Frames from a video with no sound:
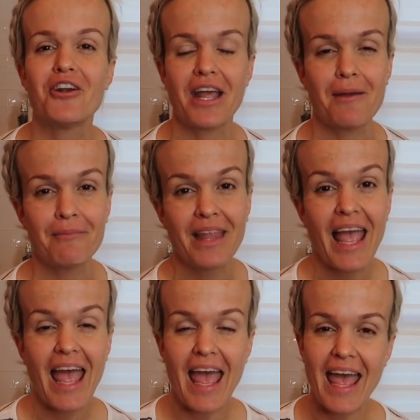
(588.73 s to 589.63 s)
your name
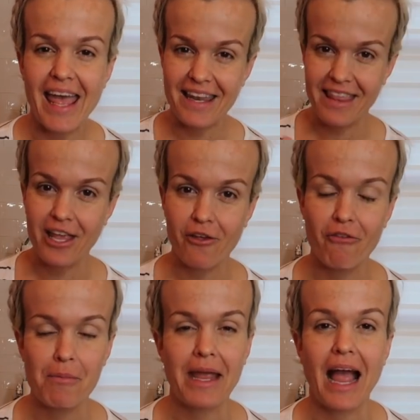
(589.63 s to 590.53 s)
and thank you
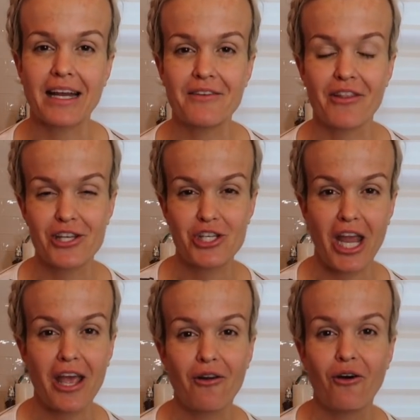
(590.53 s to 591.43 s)
for being active on the
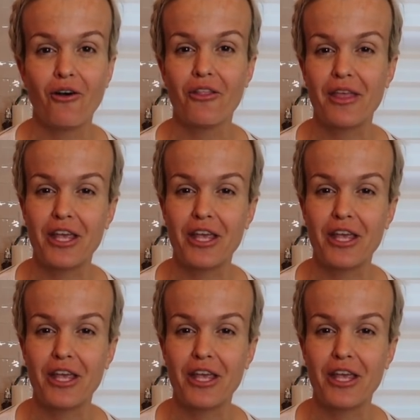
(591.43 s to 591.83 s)
channel.